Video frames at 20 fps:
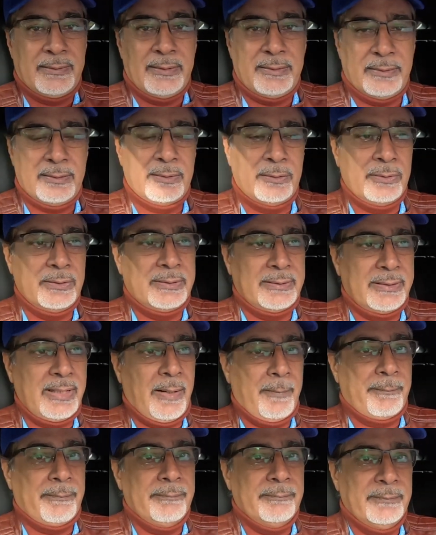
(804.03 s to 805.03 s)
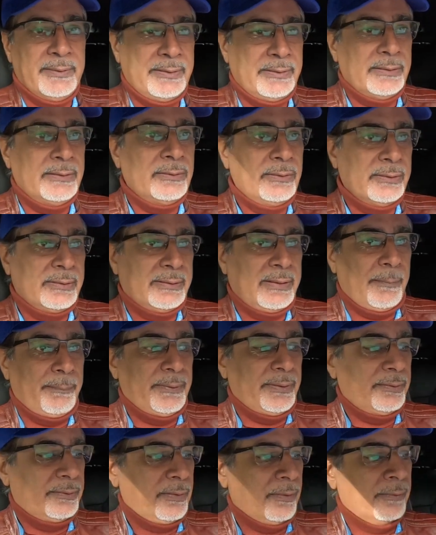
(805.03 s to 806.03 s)
This is a good step. This is a good
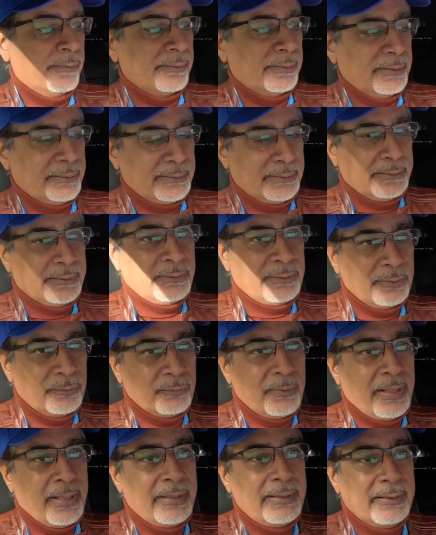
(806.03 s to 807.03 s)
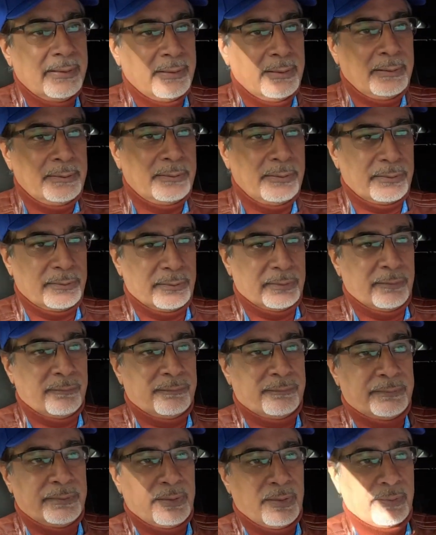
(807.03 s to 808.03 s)
stepping stone. This is a good way to sort
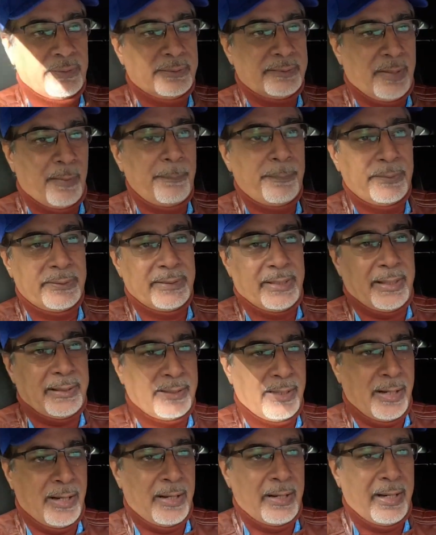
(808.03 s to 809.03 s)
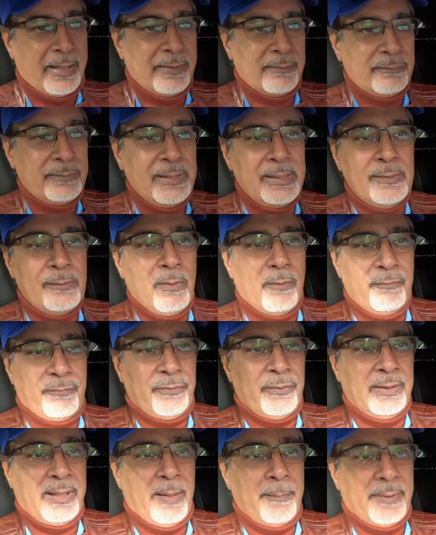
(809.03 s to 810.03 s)
of, you know, jump into that car, and it really won't
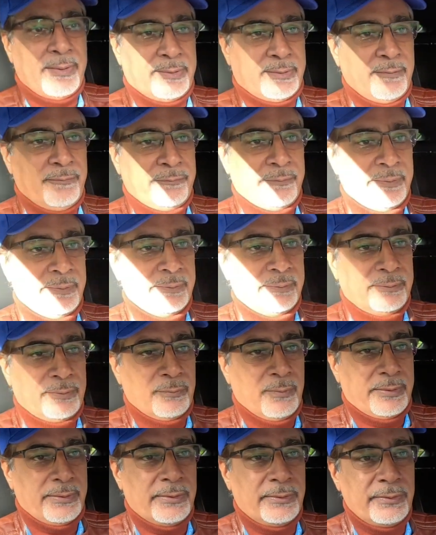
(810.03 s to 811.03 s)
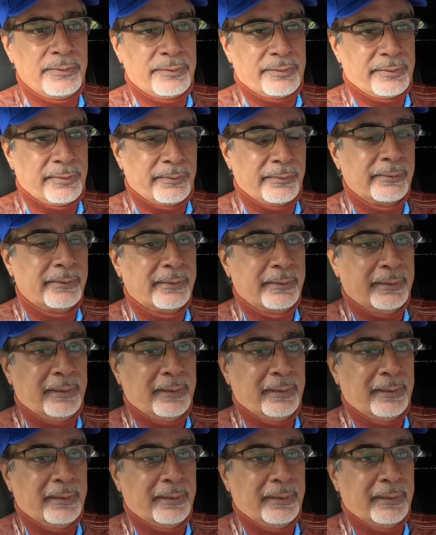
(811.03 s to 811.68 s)
feel that much different to what you're used to.